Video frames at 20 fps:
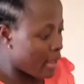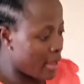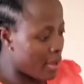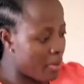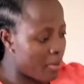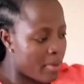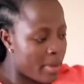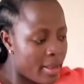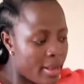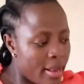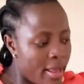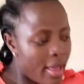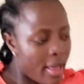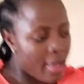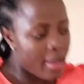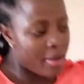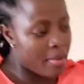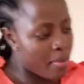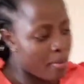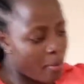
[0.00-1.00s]
I will
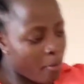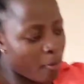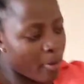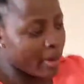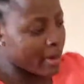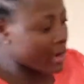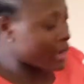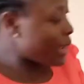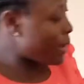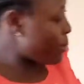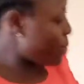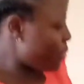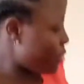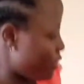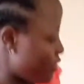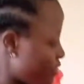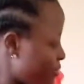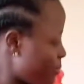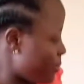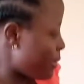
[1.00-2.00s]
add 1 cup
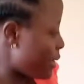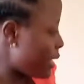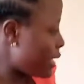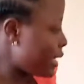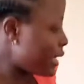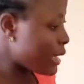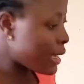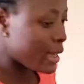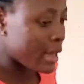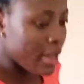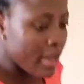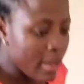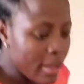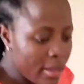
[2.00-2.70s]
of milk.